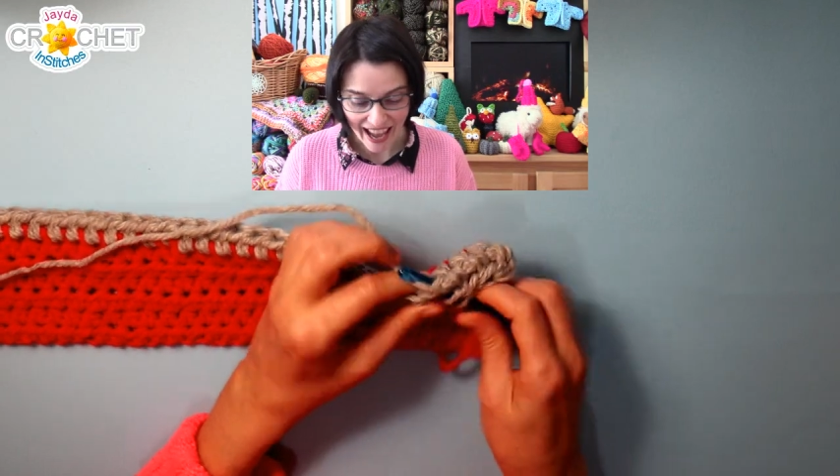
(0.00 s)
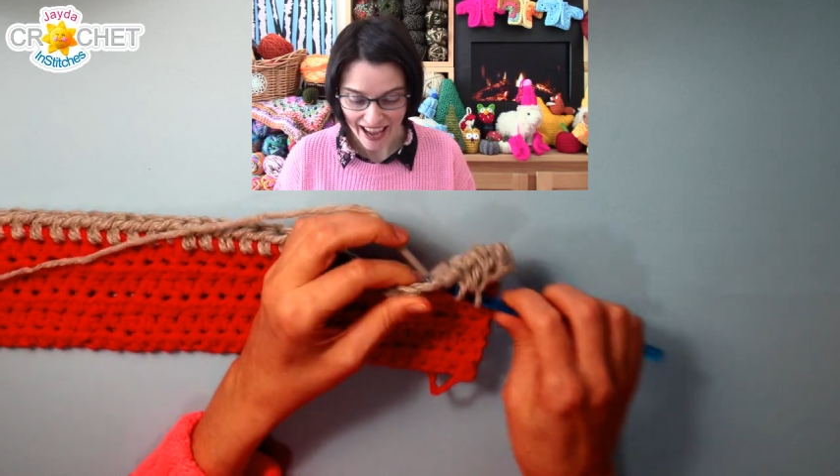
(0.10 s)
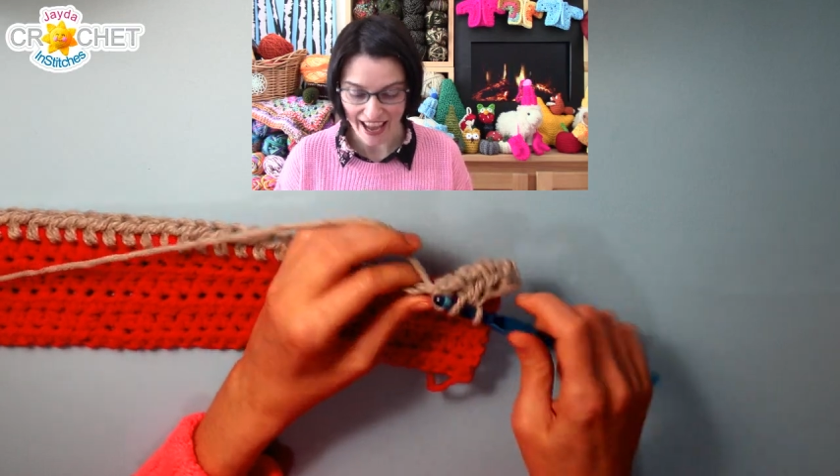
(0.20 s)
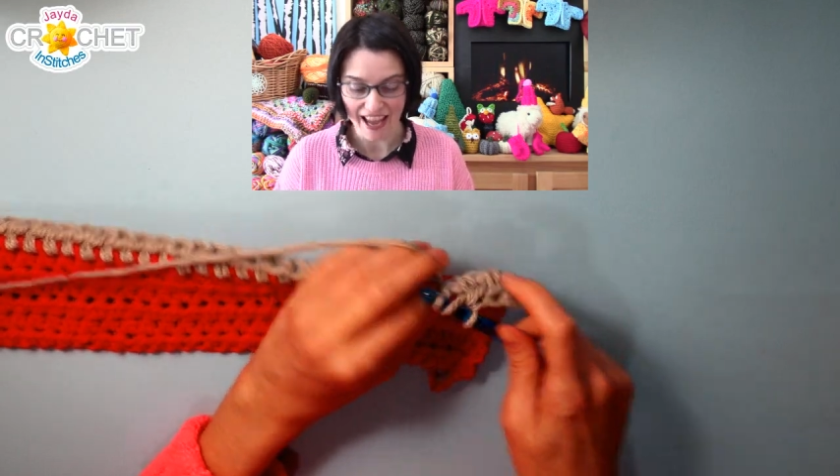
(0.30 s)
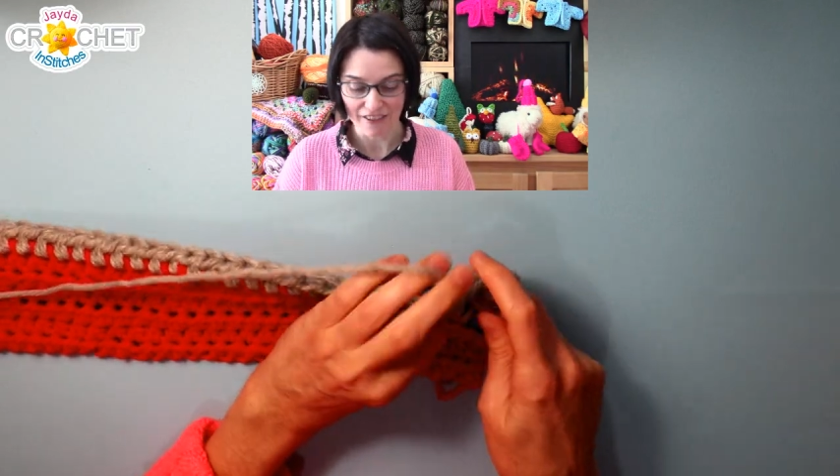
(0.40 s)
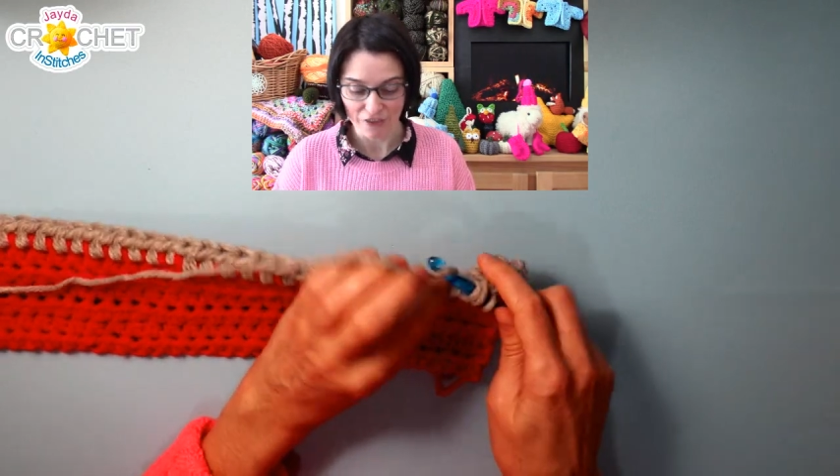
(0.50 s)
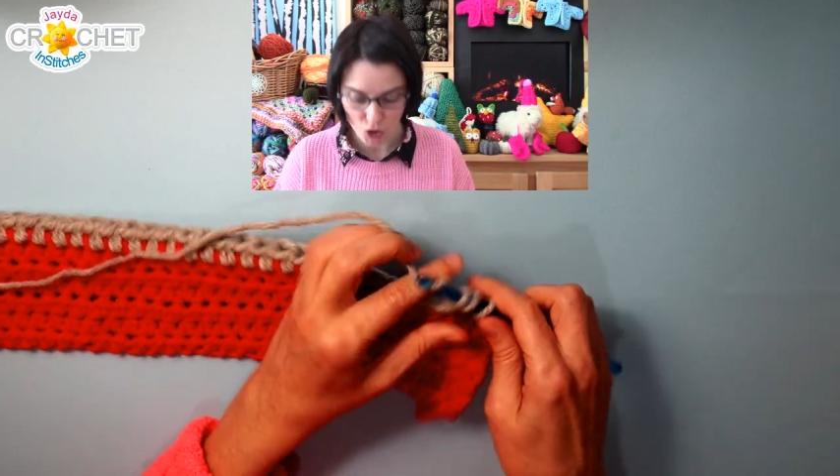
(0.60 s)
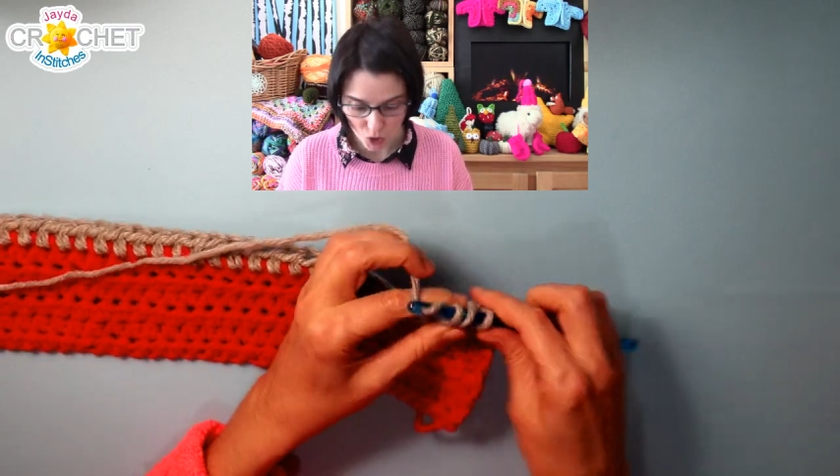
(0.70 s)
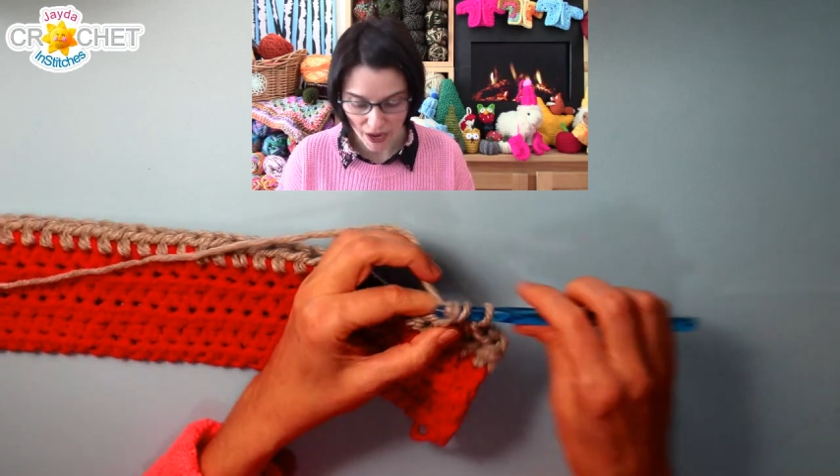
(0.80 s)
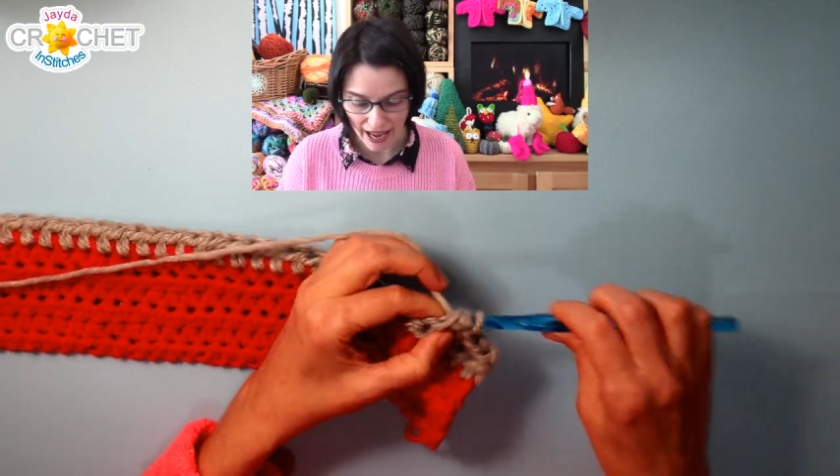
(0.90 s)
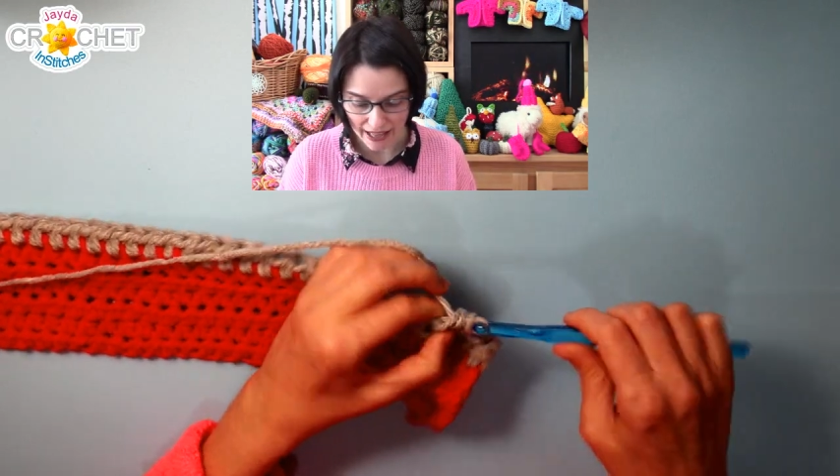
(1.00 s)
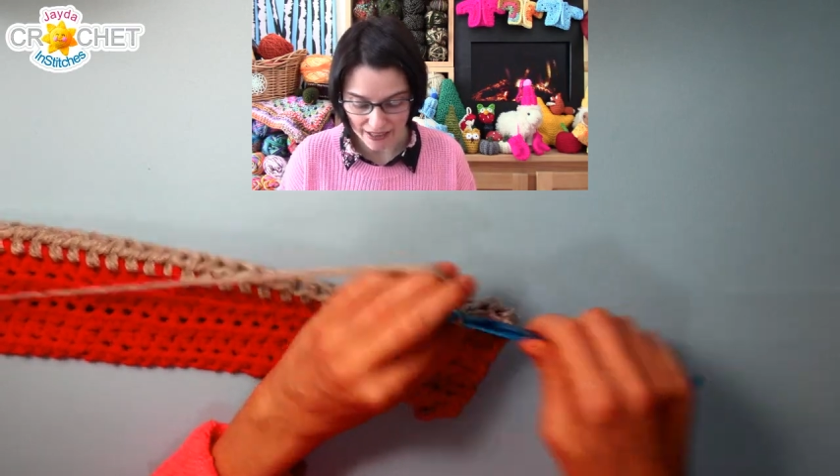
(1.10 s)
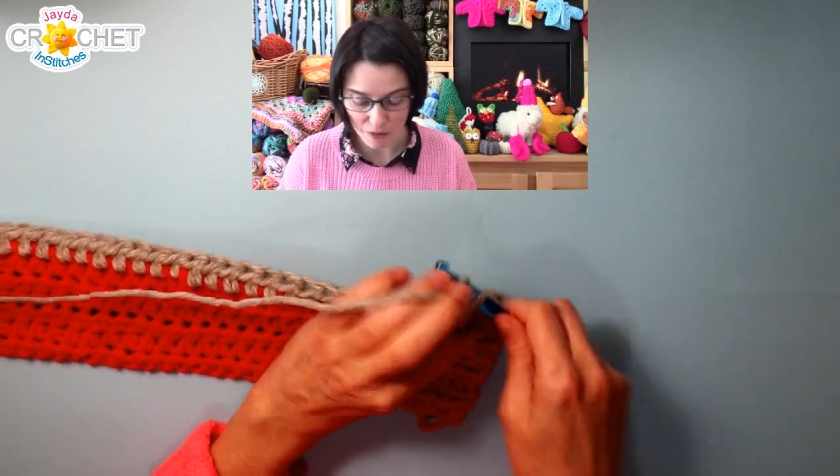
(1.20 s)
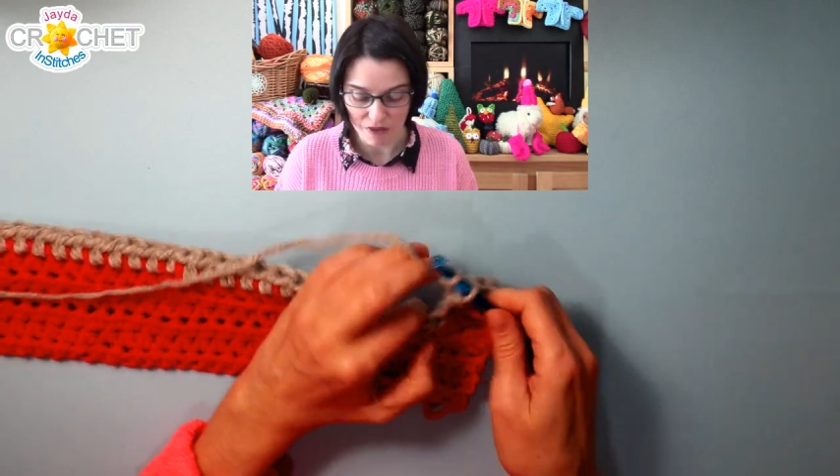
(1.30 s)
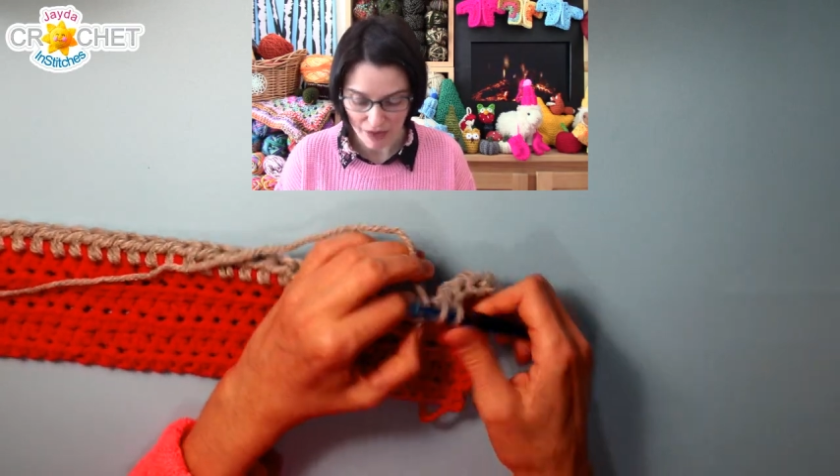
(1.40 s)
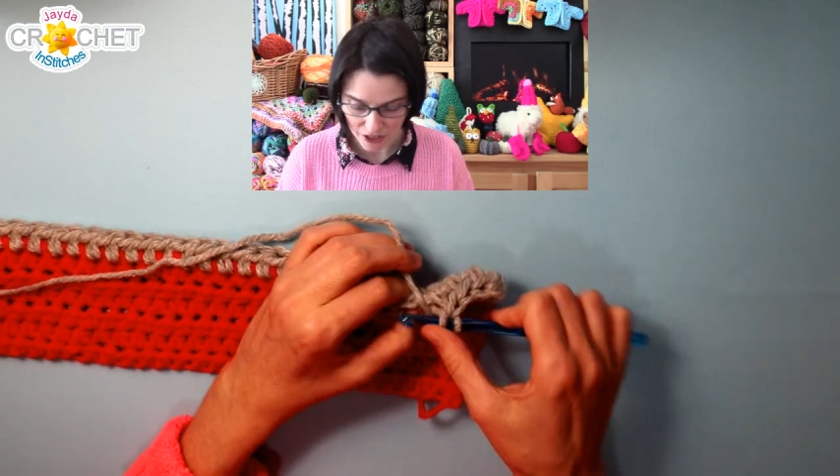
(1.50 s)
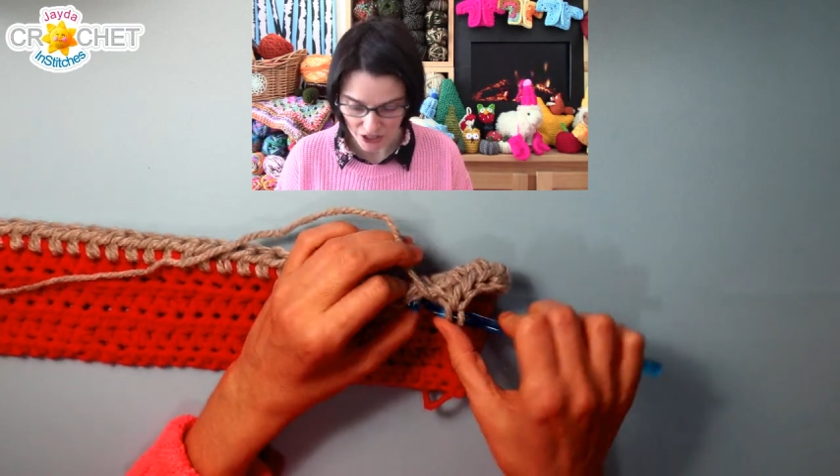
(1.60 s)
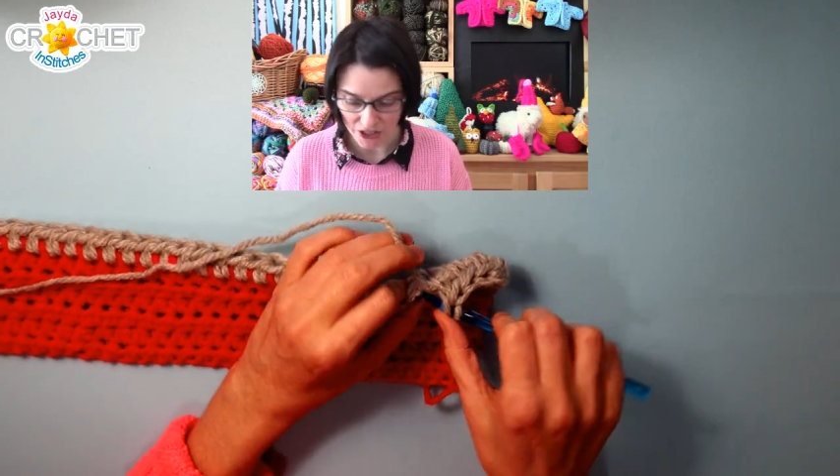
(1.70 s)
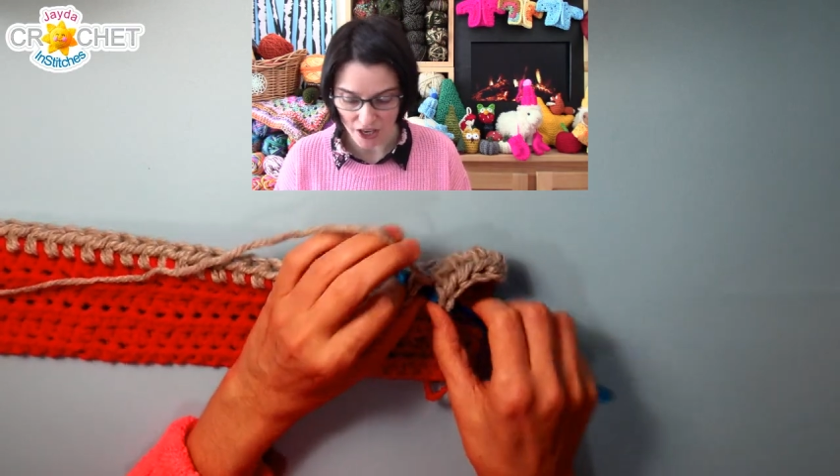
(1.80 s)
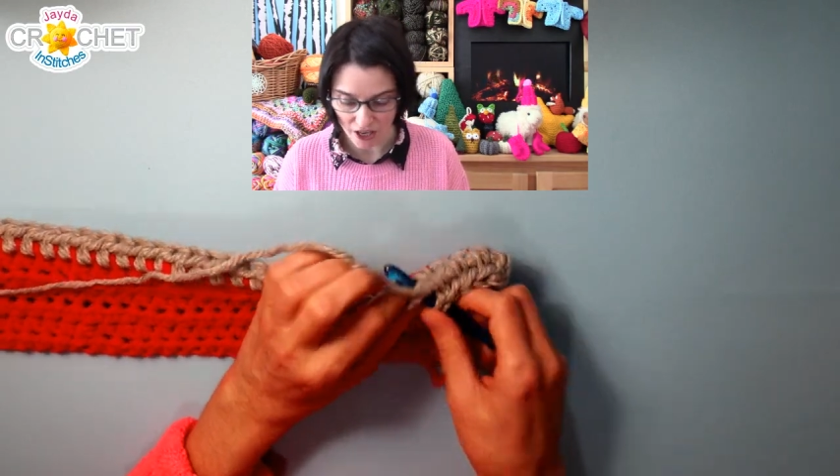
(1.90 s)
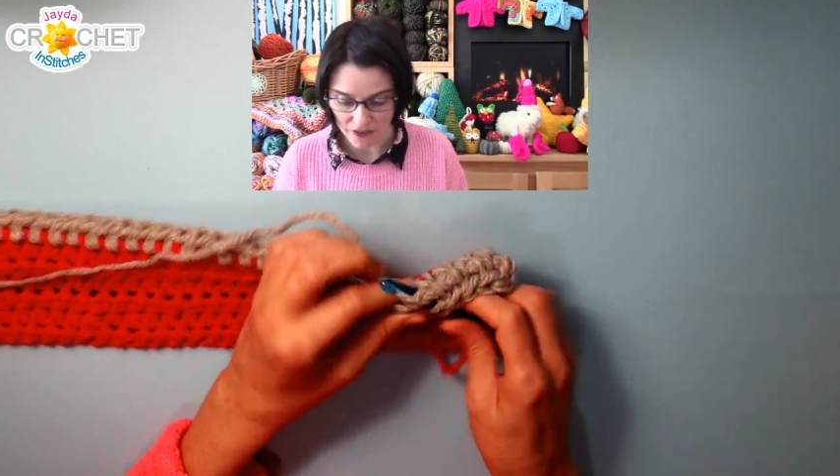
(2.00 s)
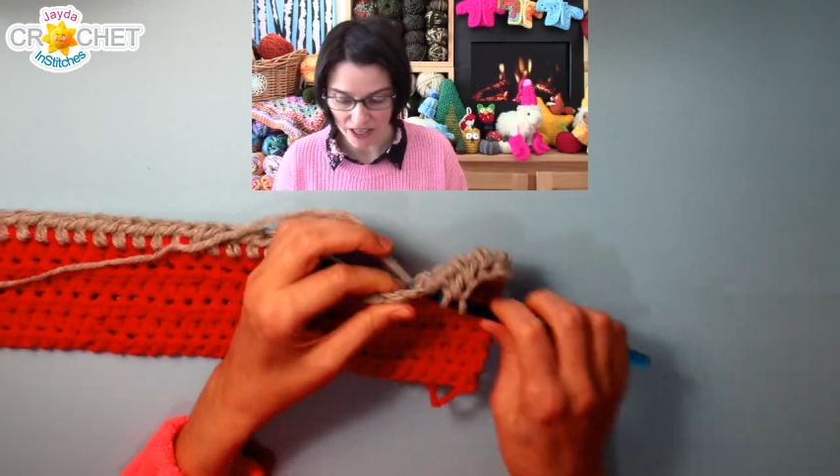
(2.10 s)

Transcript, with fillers: I have two hats with matching scarves